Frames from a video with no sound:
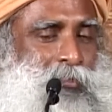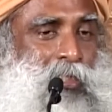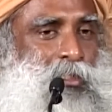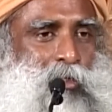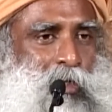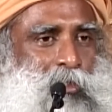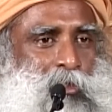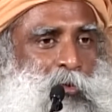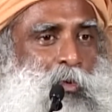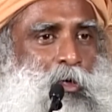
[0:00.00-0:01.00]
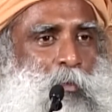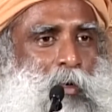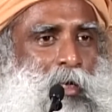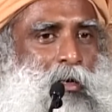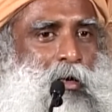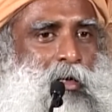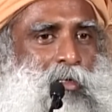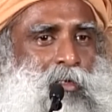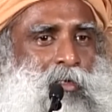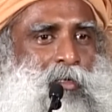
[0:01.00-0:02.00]
That's not it. You want to play
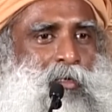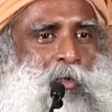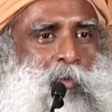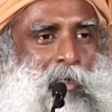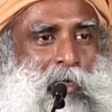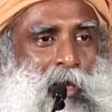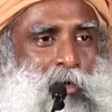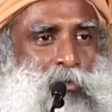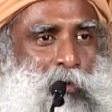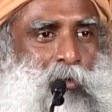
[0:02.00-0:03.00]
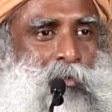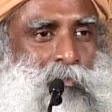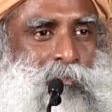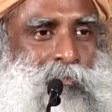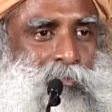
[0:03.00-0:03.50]
God with gloves on.